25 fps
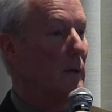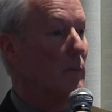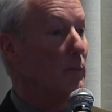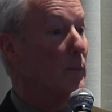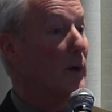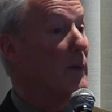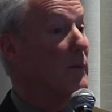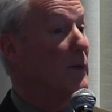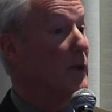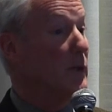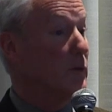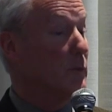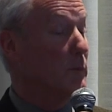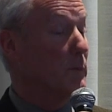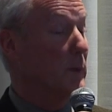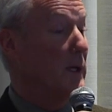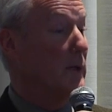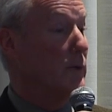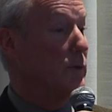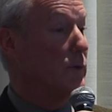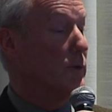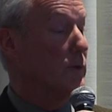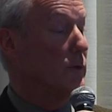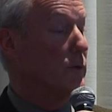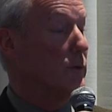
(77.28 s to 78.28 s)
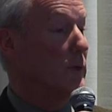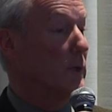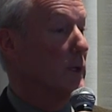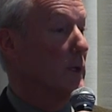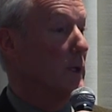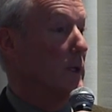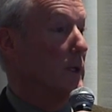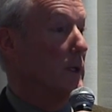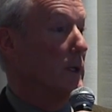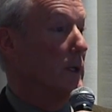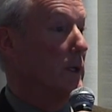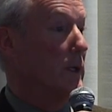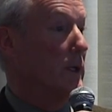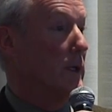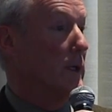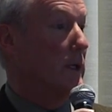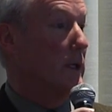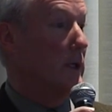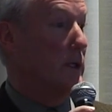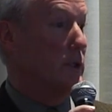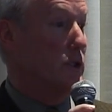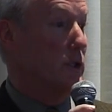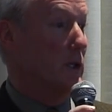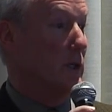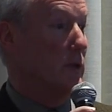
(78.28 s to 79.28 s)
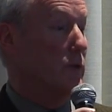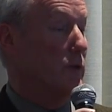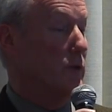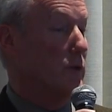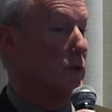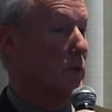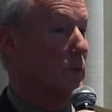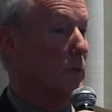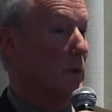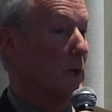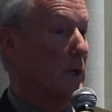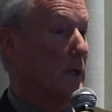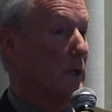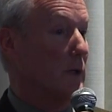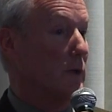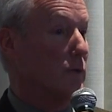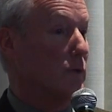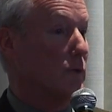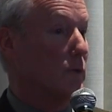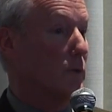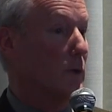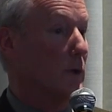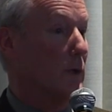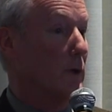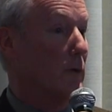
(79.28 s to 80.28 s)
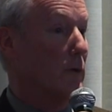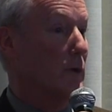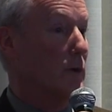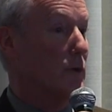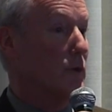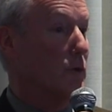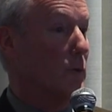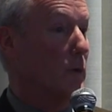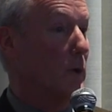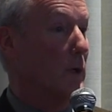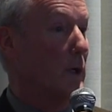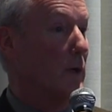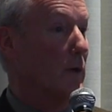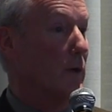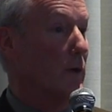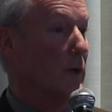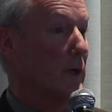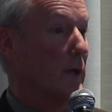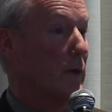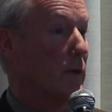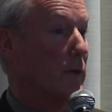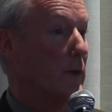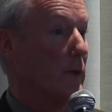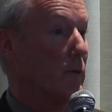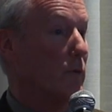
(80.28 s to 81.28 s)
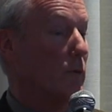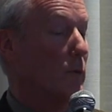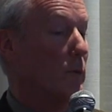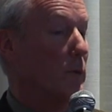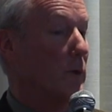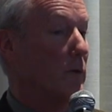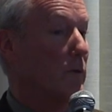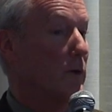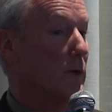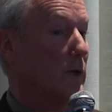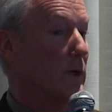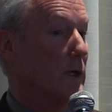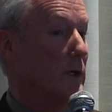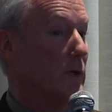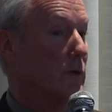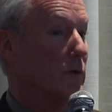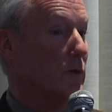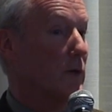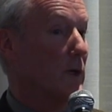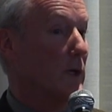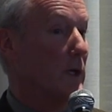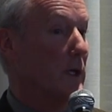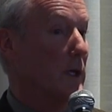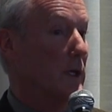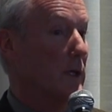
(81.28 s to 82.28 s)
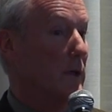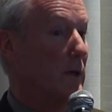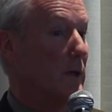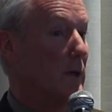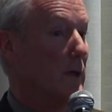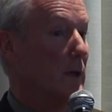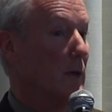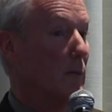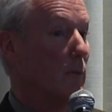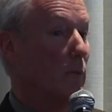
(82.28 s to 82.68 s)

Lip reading: public spaces adjacent to Market Square as well that I think will be very exciting,